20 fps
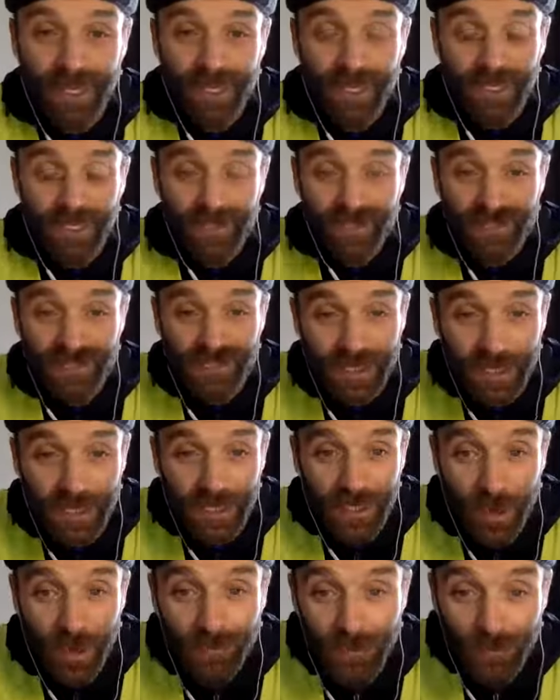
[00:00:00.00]
He is
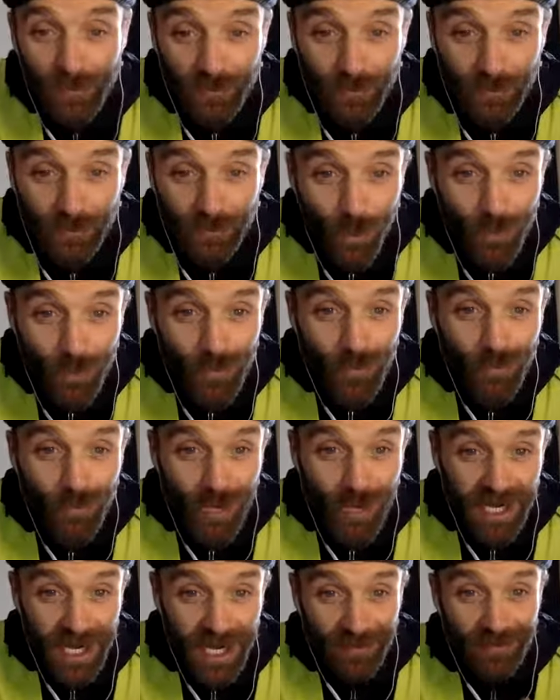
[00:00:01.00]
seated on the throne
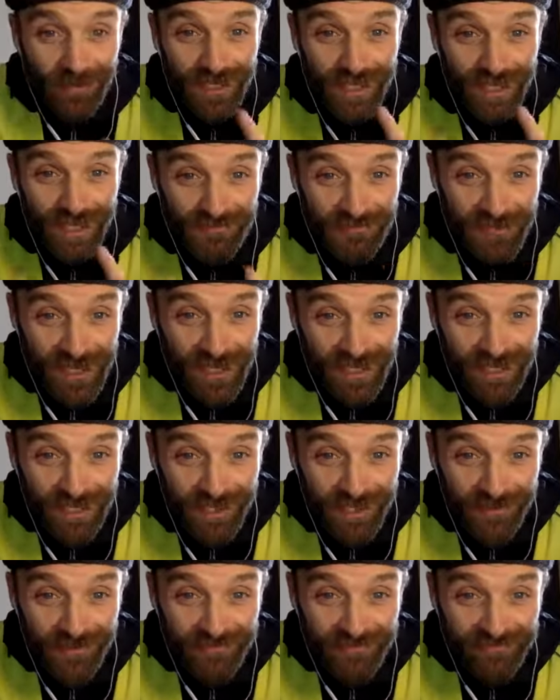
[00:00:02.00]
right now as I speak to
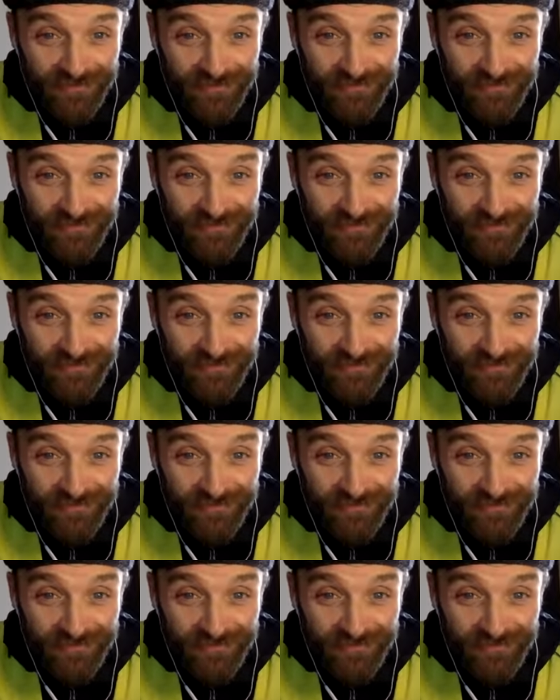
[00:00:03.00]
you.